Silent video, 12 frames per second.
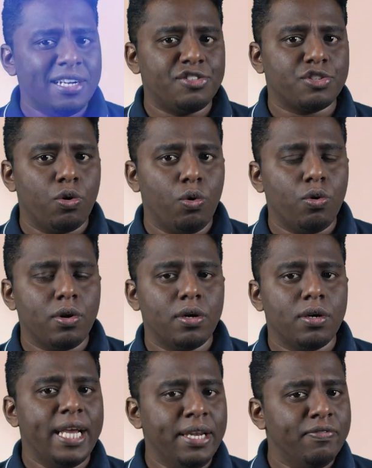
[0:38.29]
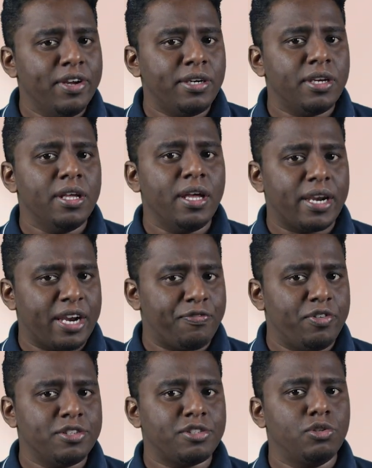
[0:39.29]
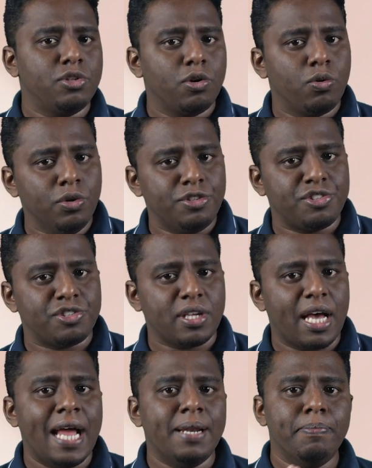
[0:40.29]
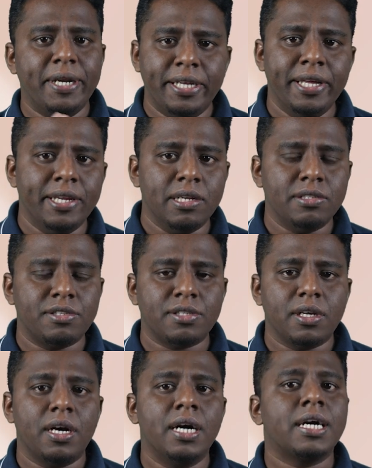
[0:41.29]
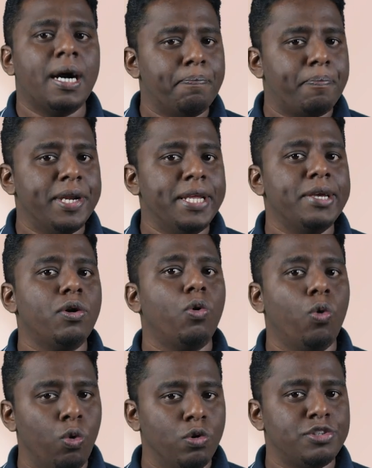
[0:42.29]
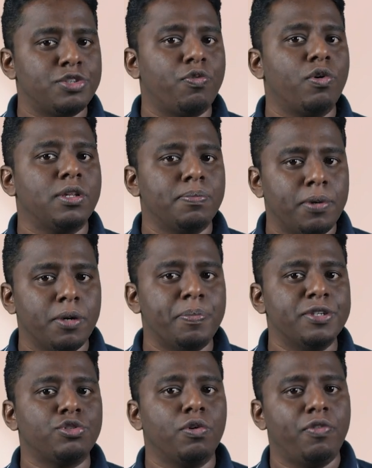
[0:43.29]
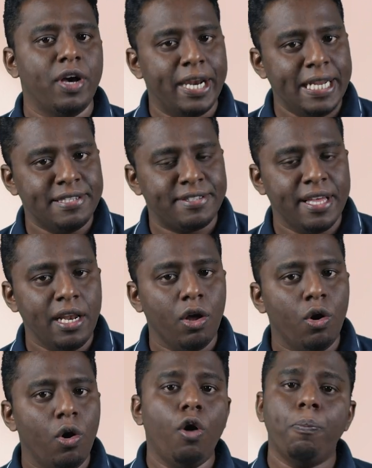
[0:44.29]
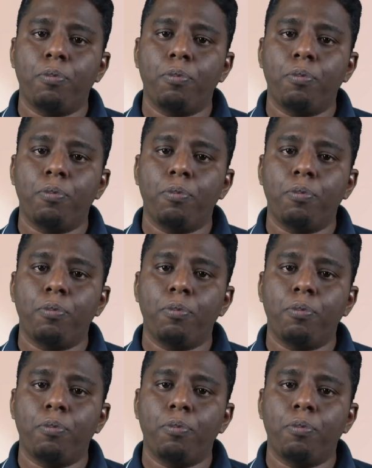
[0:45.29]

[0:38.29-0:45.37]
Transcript: its core, inventory refers to the goods and materials a company holds for the purpose of resale or